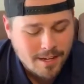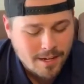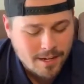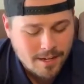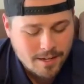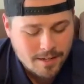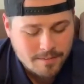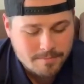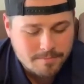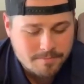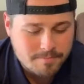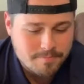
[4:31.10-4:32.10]

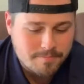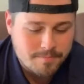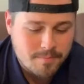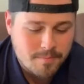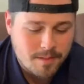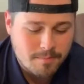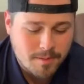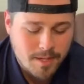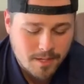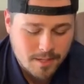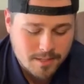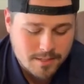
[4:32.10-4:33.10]
Um,
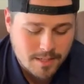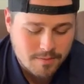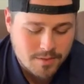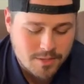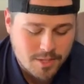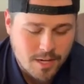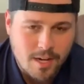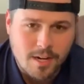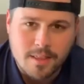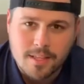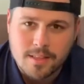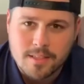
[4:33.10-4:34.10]
but let's give it a shot. I
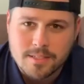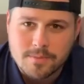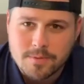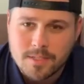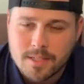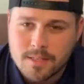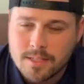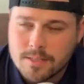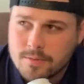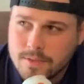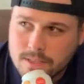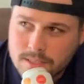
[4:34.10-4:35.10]
think this was
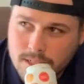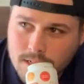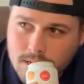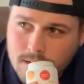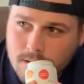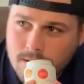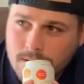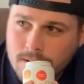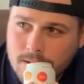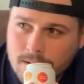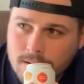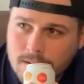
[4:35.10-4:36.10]
this was uh,
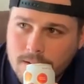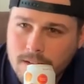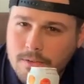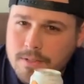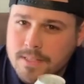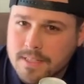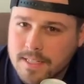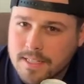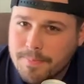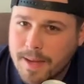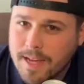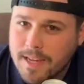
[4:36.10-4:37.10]
it was a six
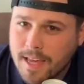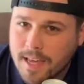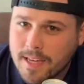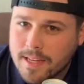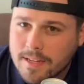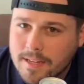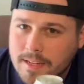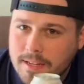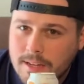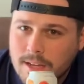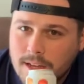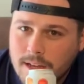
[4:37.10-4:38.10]
pack can,
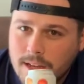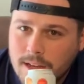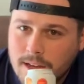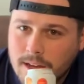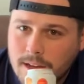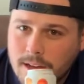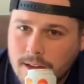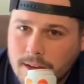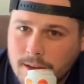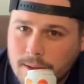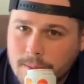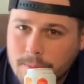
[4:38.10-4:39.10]

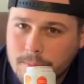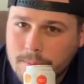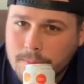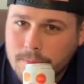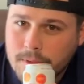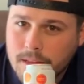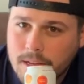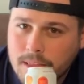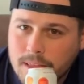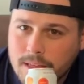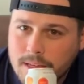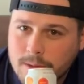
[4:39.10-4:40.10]
um, and I
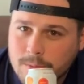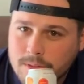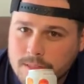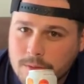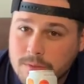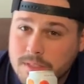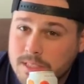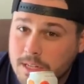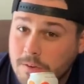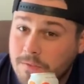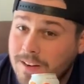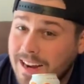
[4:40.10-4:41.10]
think it was on
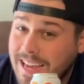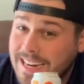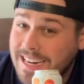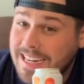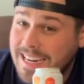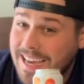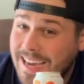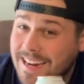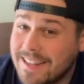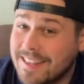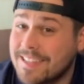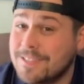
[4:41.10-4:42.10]
sale for $9.99.
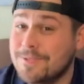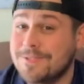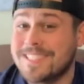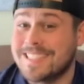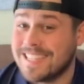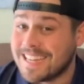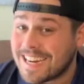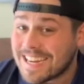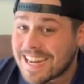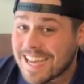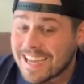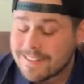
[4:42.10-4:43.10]
I think it's usually
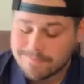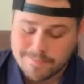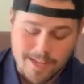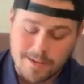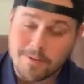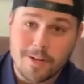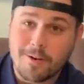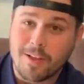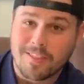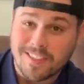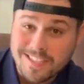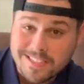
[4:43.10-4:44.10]
$10.99. I don't know. I
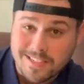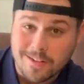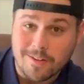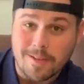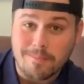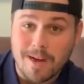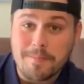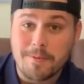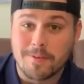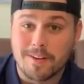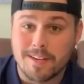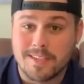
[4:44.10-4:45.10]
think so. That might be
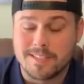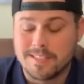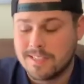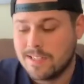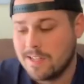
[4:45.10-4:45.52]
what it is.